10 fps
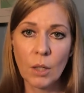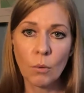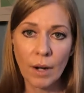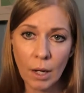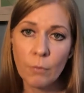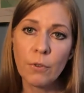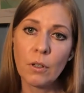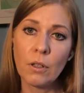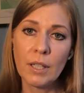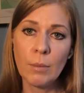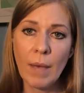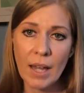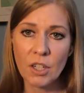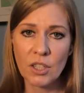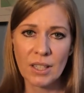were helpful in
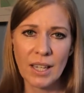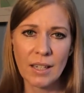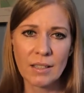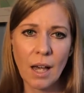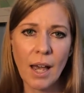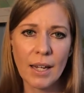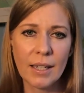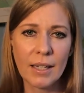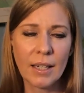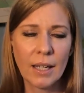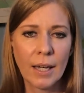managing the anxiety,